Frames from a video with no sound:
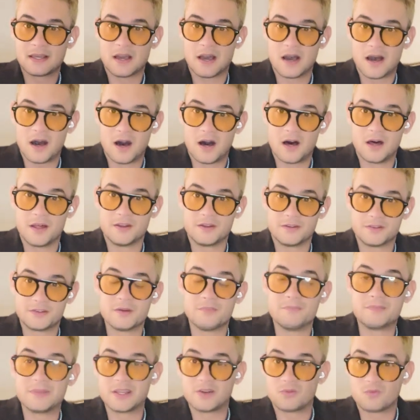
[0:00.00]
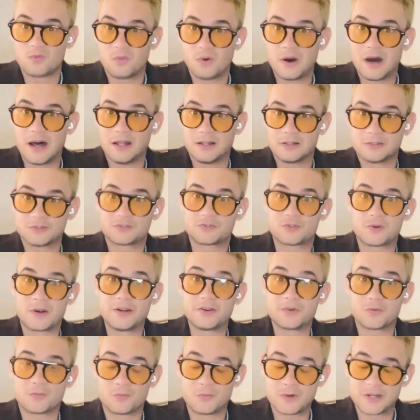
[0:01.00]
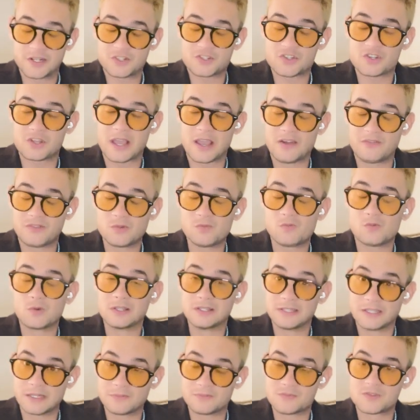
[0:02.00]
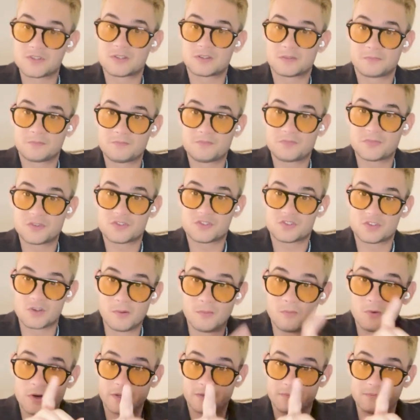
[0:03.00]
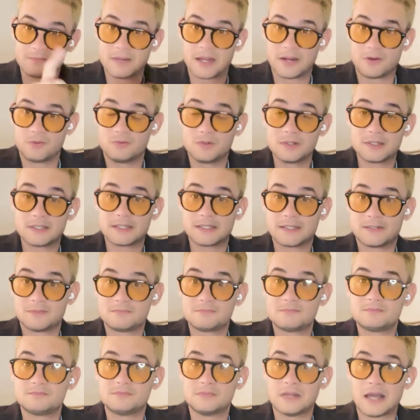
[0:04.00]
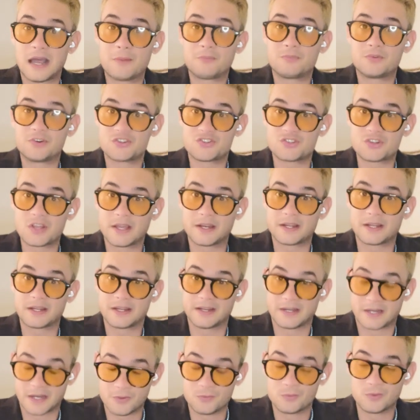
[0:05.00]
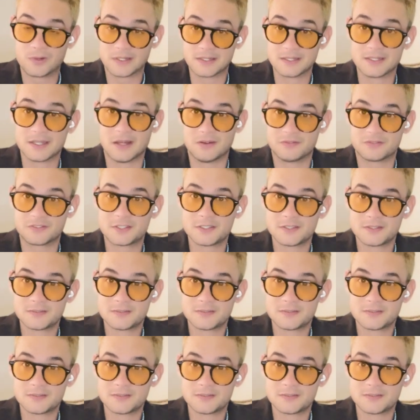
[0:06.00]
on the meanwhile, trying to reach Kevin Williams, someone I really appreciated and I really loved.